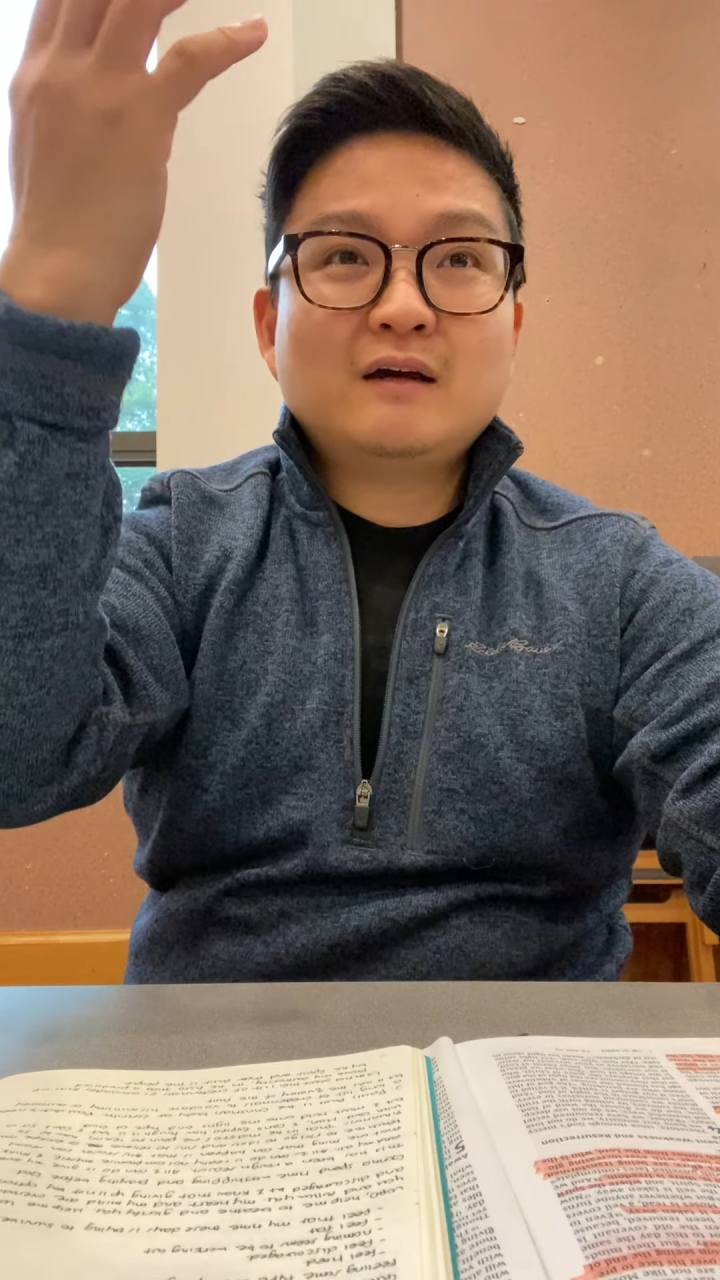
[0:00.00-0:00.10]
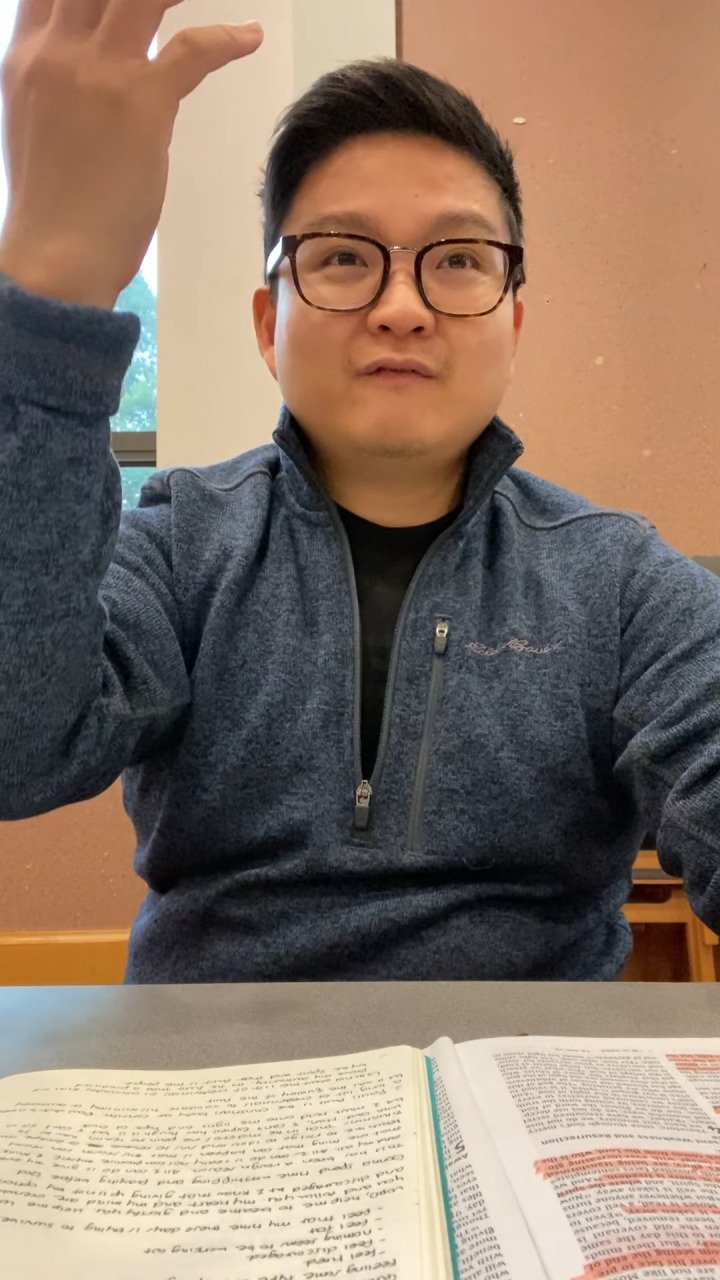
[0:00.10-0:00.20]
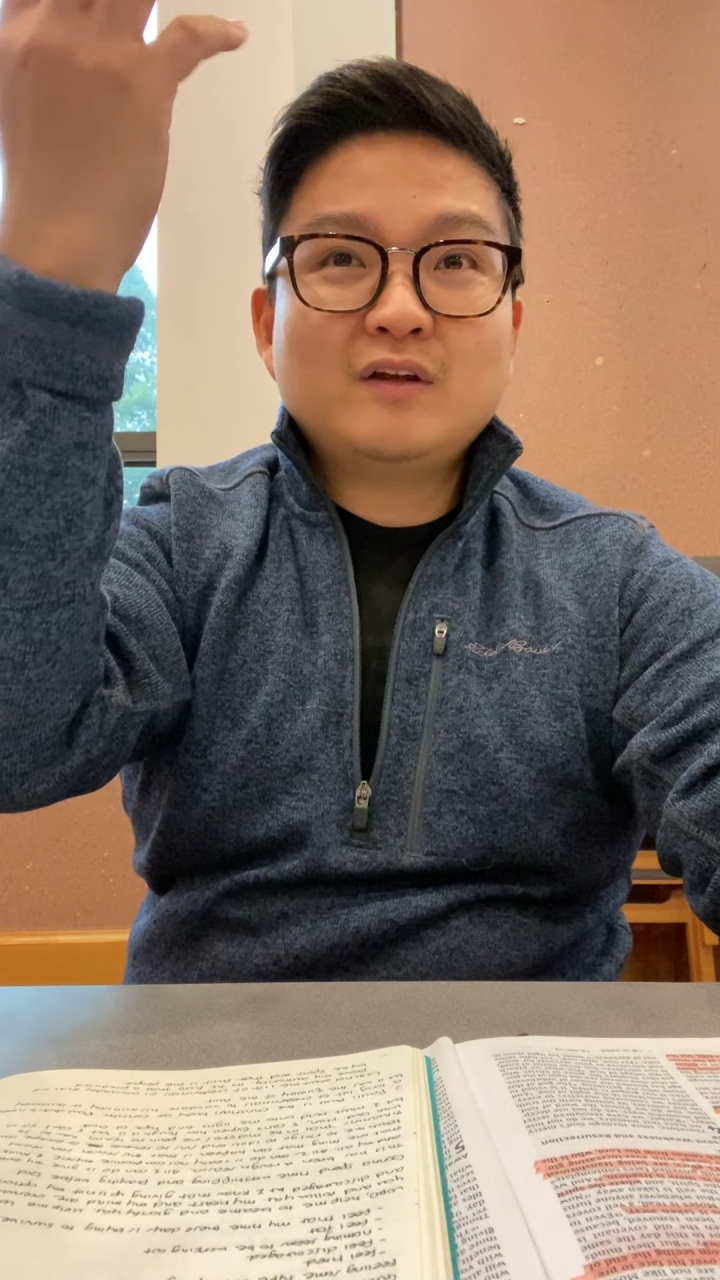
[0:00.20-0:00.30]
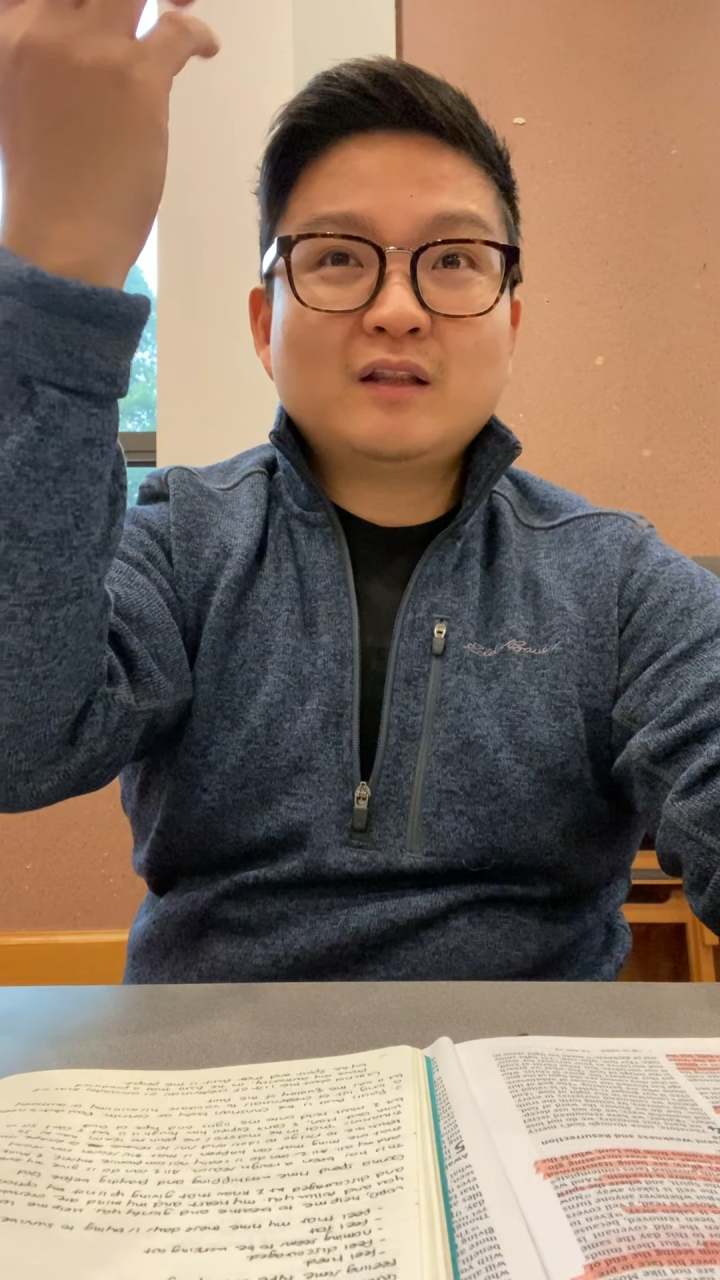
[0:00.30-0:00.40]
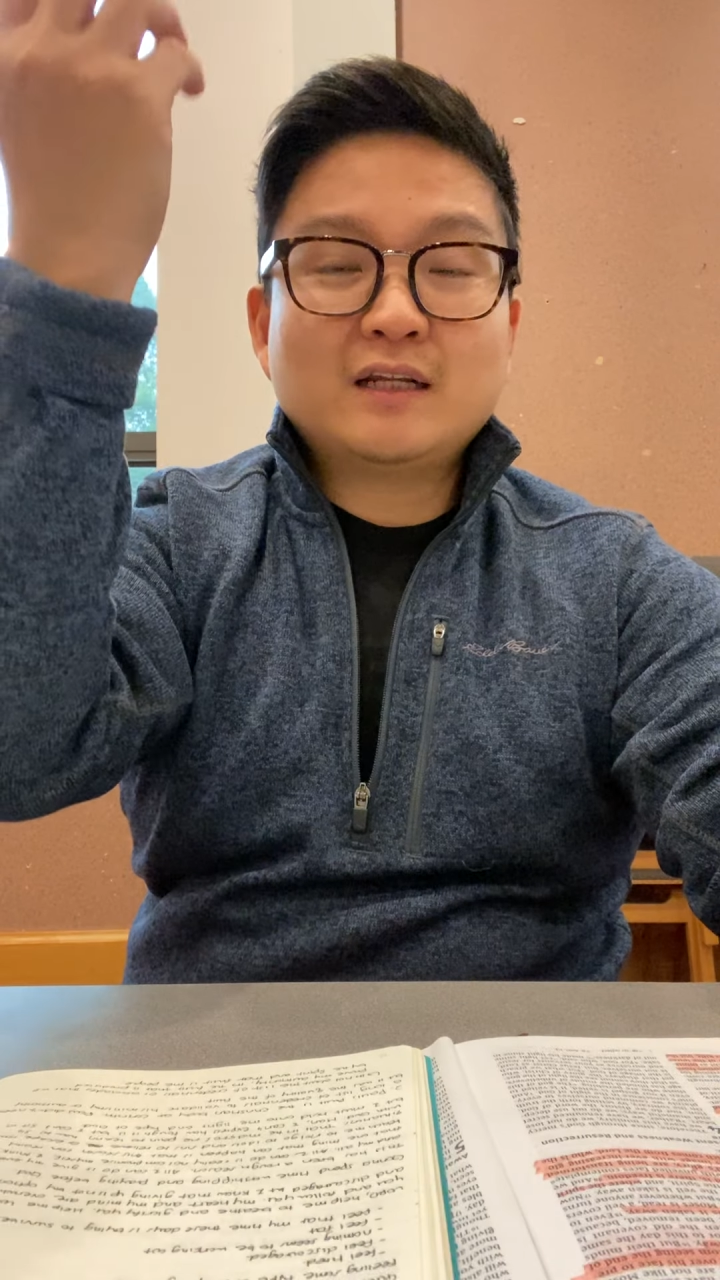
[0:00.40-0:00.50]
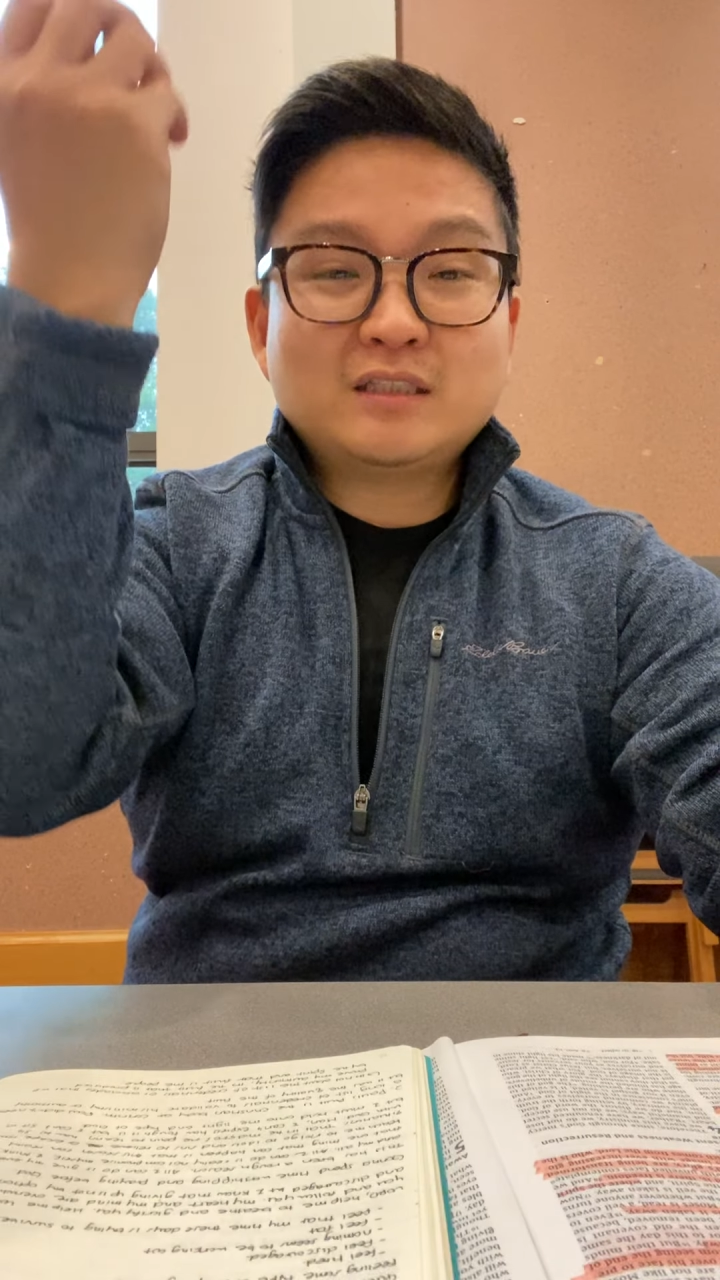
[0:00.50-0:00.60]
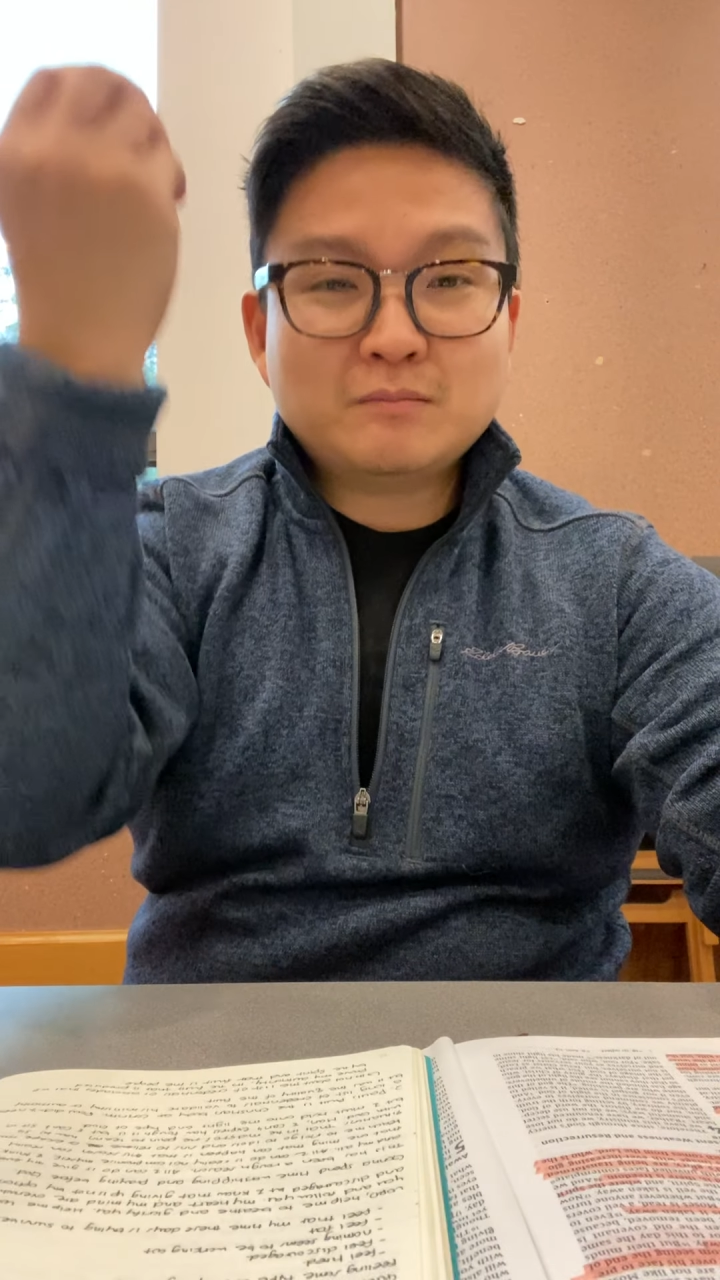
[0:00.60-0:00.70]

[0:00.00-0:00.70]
of it like